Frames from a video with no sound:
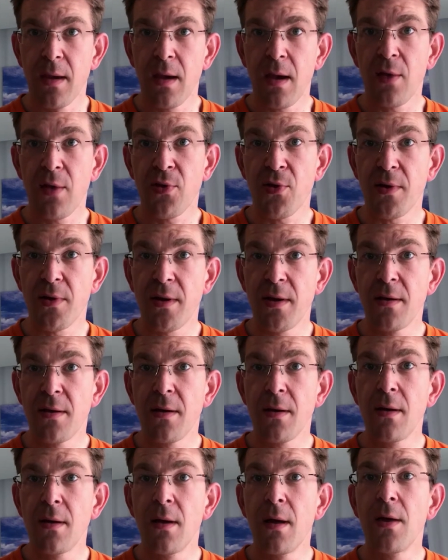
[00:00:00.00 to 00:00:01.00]
As a
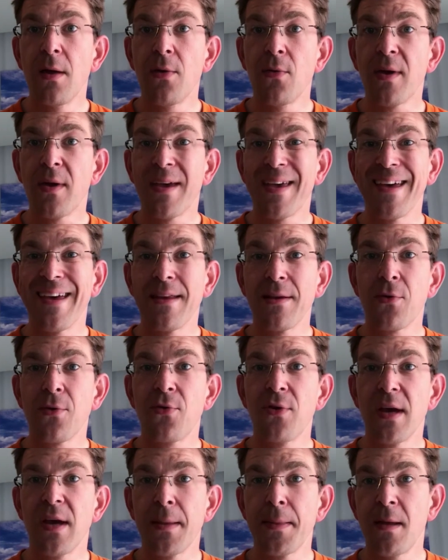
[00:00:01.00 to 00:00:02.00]
leader, you can
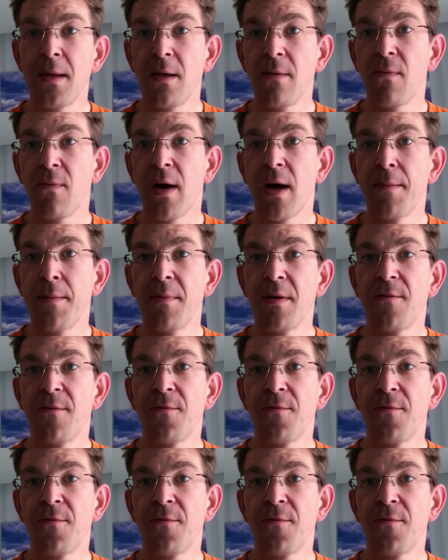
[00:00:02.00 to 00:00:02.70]
create the environment